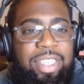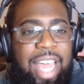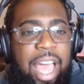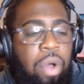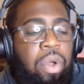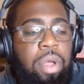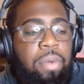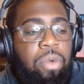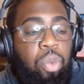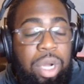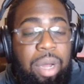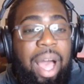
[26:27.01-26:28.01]
Now,
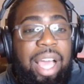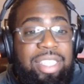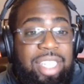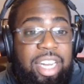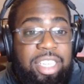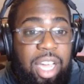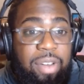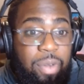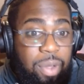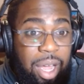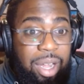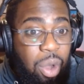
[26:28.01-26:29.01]
what Ohio State has done
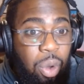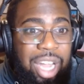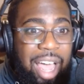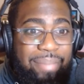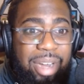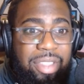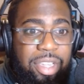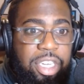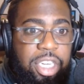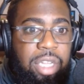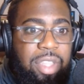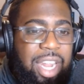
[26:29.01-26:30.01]
a whole lot better this
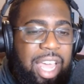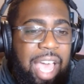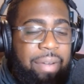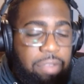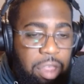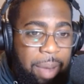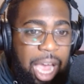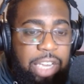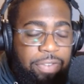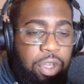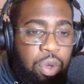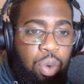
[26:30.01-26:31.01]
year than they have over the
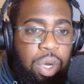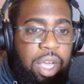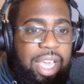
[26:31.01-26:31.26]
past few